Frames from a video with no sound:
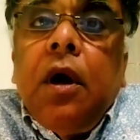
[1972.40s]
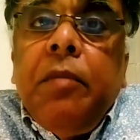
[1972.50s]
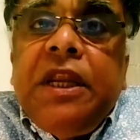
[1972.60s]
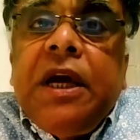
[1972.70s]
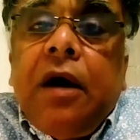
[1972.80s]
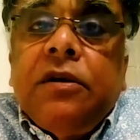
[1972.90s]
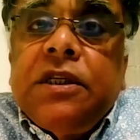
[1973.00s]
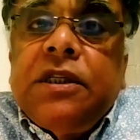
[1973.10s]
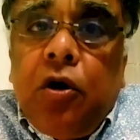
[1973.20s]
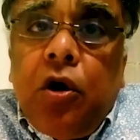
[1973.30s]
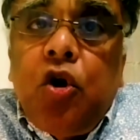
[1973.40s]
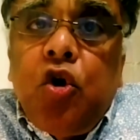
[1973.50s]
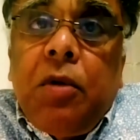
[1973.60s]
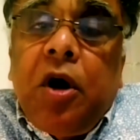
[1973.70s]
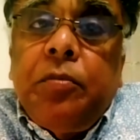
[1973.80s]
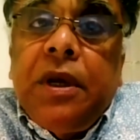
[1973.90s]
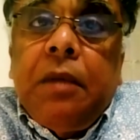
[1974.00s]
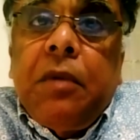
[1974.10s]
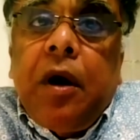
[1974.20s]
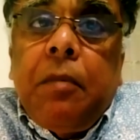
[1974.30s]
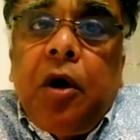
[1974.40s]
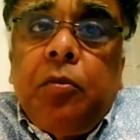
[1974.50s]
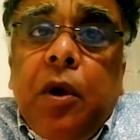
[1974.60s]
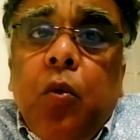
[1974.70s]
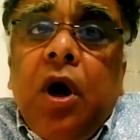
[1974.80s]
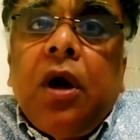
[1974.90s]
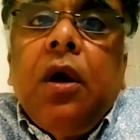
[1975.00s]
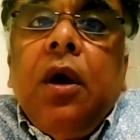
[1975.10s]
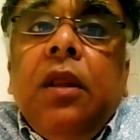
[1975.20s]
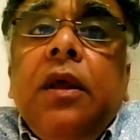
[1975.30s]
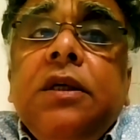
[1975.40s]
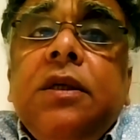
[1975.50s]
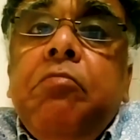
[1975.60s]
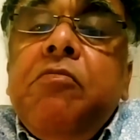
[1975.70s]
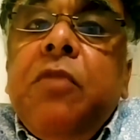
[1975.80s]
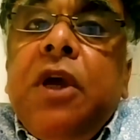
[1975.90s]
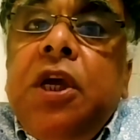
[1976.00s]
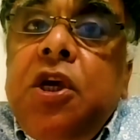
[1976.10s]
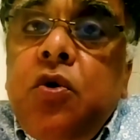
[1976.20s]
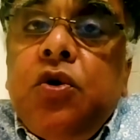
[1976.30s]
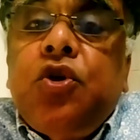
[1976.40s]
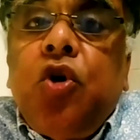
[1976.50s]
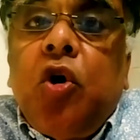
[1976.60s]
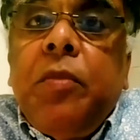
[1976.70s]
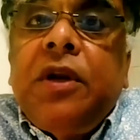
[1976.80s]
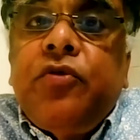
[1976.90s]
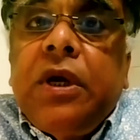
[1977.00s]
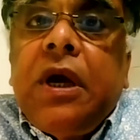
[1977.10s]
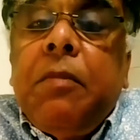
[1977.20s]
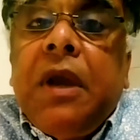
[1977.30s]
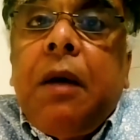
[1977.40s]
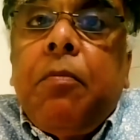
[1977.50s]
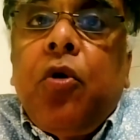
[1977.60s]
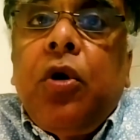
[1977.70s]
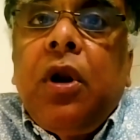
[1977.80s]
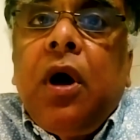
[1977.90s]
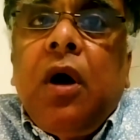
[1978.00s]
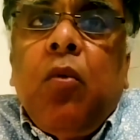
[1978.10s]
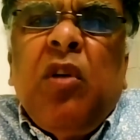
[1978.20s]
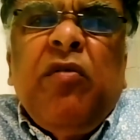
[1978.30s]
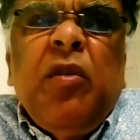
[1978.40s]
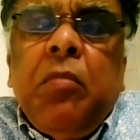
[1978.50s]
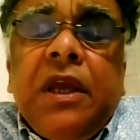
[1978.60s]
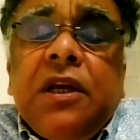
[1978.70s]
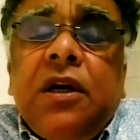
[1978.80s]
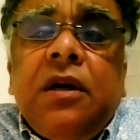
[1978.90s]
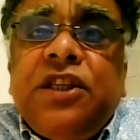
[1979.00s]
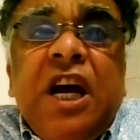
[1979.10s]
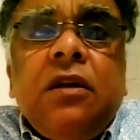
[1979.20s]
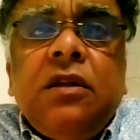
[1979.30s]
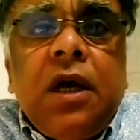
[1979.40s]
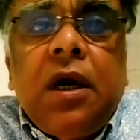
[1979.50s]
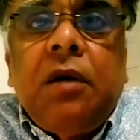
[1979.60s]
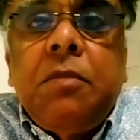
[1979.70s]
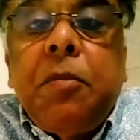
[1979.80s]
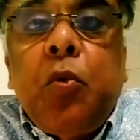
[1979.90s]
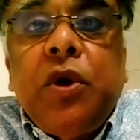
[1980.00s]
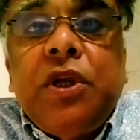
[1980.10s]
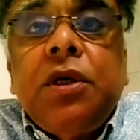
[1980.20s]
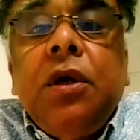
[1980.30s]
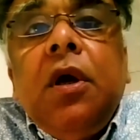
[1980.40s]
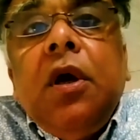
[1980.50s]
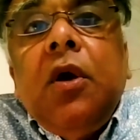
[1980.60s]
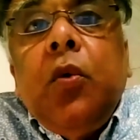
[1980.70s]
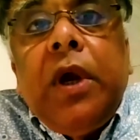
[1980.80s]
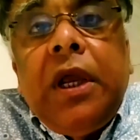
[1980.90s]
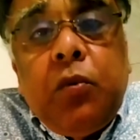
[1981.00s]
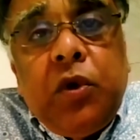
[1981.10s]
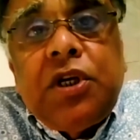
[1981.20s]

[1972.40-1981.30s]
media houses, they all know about me and about my work. There's a huge documentary coming up on one of the major channels, I can't remember which, in